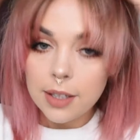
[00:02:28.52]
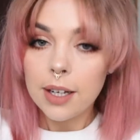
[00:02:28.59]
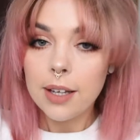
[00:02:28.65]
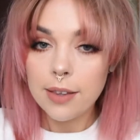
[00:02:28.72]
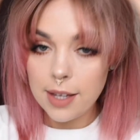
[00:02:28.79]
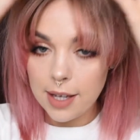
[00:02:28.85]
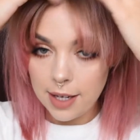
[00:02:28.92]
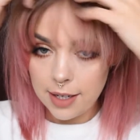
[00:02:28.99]

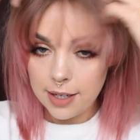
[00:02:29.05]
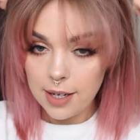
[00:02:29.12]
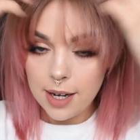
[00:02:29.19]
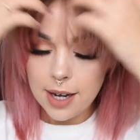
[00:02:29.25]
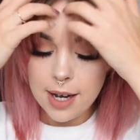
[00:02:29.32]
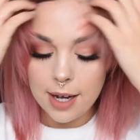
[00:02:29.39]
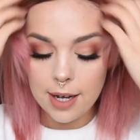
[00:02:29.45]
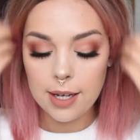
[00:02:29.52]
and then
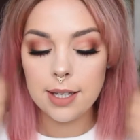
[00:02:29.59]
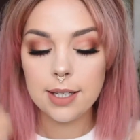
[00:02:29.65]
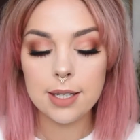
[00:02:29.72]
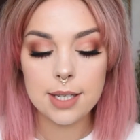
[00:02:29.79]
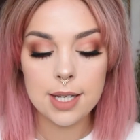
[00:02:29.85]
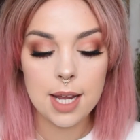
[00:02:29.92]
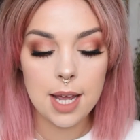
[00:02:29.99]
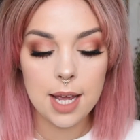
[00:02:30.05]
I
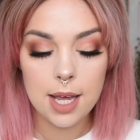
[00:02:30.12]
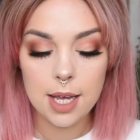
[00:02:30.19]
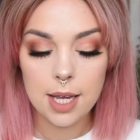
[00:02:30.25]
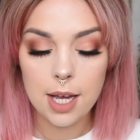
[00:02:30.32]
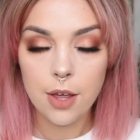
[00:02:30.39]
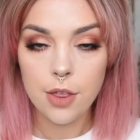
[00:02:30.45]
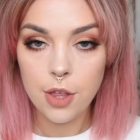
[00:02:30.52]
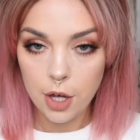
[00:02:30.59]

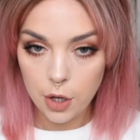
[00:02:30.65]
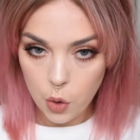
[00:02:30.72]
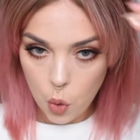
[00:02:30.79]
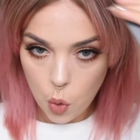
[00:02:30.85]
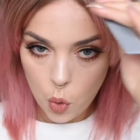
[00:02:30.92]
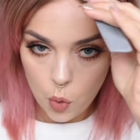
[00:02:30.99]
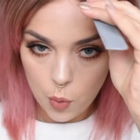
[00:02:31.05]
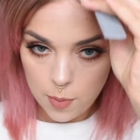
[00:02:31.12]
take the
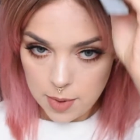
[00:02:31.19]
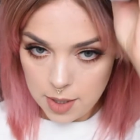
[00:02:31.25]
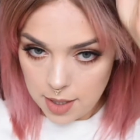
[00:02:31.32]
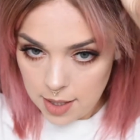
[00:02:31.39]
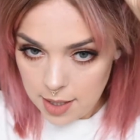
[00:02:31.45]
comb